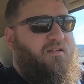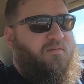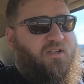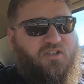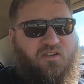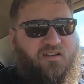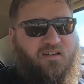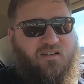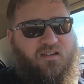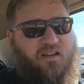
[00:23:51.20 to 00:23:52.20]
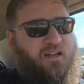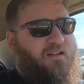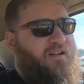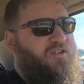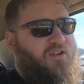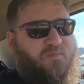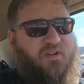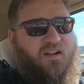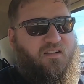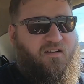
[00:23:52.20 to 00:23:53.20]
We shouldn't. It should
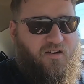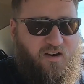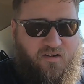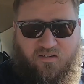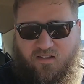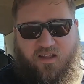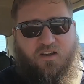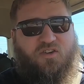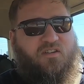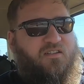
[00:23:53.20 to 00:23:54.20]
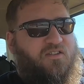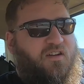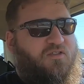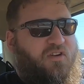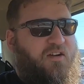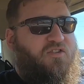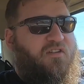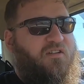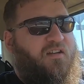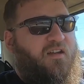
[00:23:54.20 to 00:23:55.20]
be a little harder than that. I
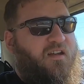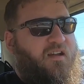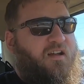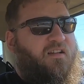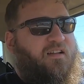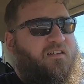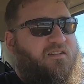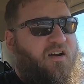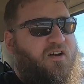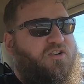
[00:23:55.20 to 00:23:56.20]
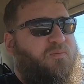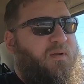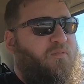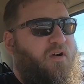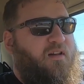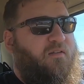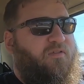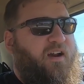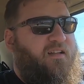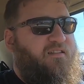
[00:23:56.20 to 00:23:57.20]
shouldn't. Like, this car should be more than a
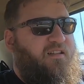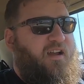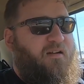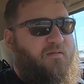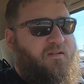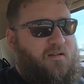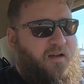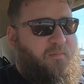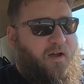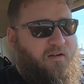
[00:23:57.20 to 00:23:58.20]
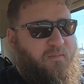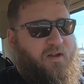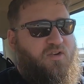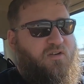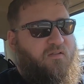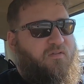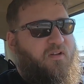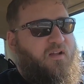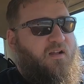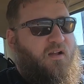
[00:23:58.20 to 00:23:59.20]
Frankenstein amalgamation of
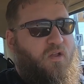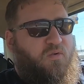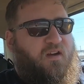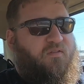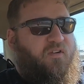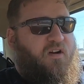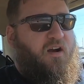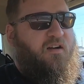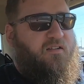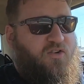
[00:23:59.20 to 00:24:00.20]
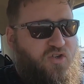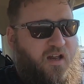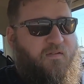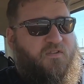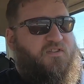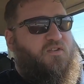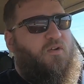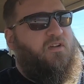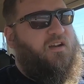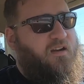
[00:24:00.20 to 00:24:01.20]
3 different cars. It should have the
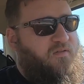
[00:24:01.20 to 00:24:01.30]
soul in it.